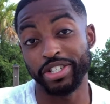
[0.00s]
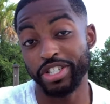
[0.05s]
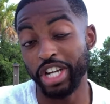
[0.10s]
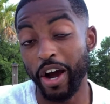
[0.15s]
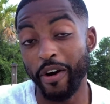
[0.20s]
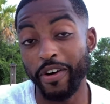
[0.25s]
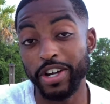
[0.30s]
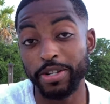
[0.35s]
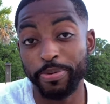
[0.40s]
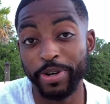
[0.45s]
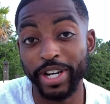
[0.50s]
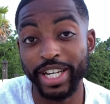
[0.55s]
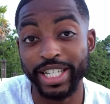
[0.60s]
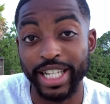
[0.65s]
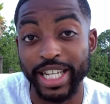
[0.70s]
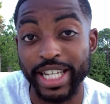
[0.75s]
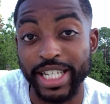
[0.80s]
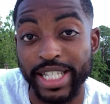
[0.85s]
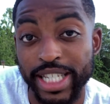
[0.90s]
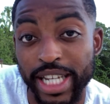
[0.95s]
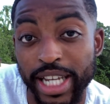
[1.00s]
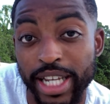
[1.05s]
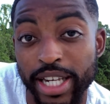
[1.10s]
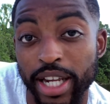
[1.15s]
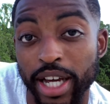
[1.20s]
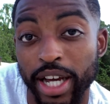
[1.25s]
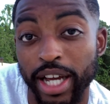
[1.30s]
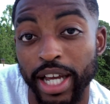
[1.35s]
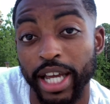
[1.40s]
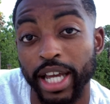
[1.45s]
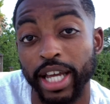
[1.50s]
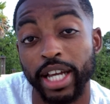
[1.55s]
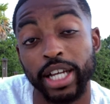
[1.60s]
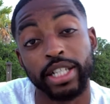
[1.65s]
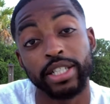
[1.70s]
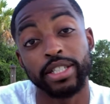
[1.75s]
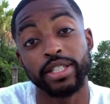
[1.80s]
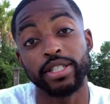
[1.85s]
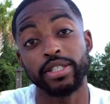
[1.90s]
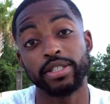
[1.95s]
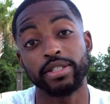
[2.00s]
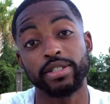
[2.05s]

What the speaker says: shot was pretty decent, and